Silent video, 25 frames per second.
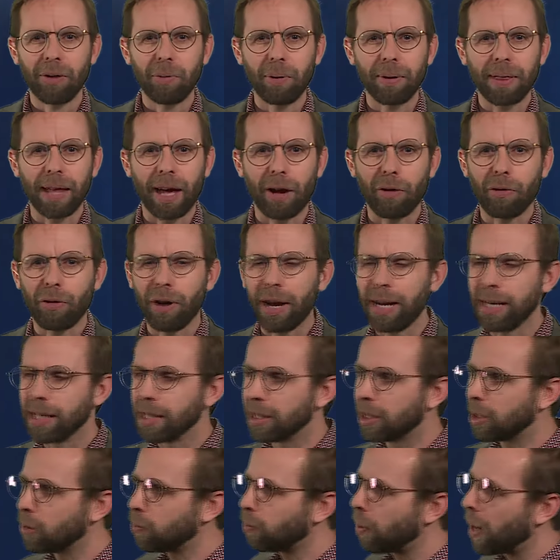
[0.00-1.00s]
with that
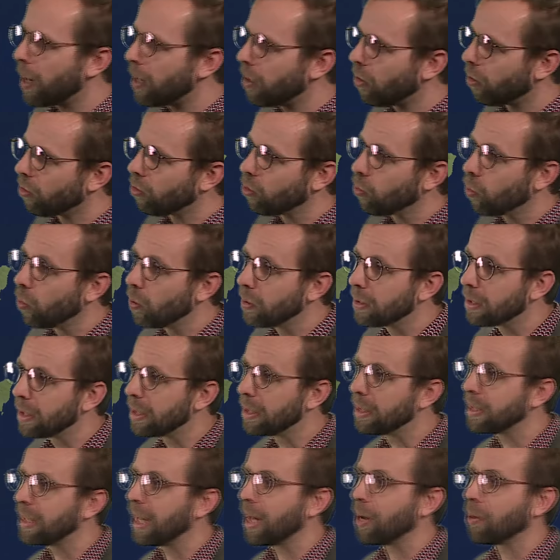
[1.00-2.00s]
rain spreading on towards
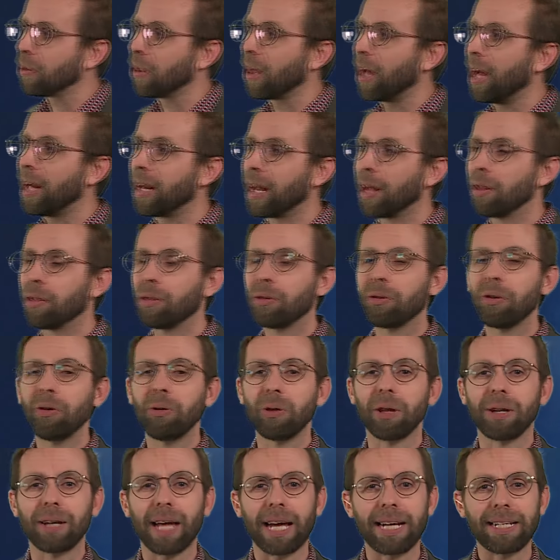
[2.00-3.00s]
the South Island
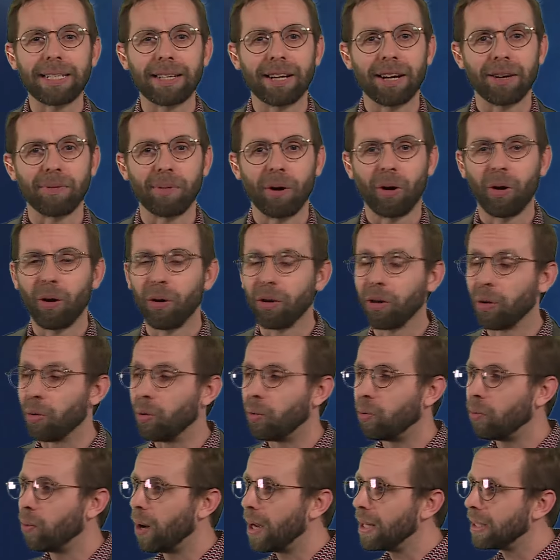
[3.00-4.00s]
through the daytime on
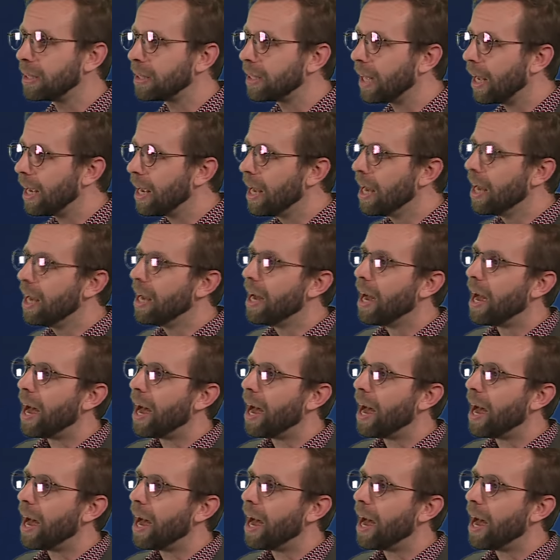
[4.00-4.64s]
Wednesday.